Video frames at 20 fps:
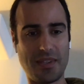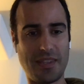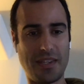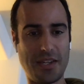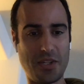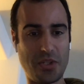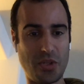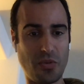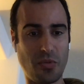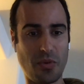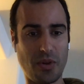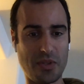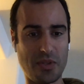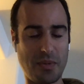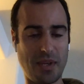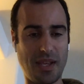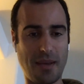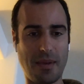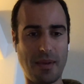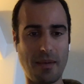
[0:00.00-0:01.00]
The digital world is
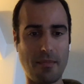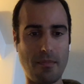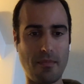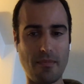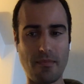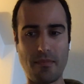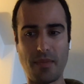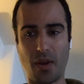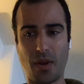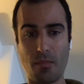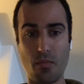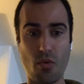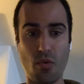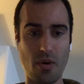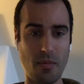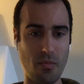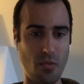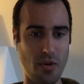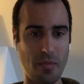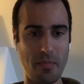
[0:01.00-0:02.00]
becoming
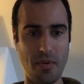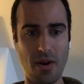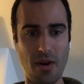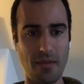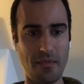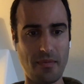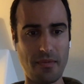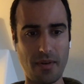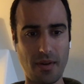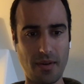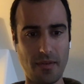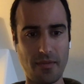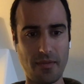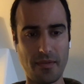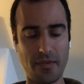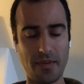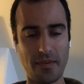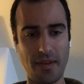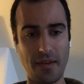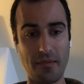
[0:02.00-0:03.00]
more and more part of
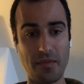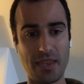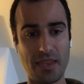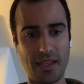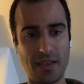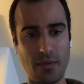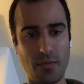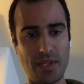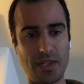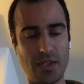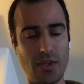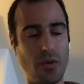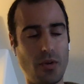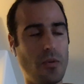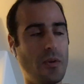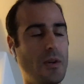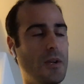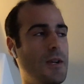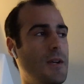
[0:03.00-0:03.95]
everything that we do.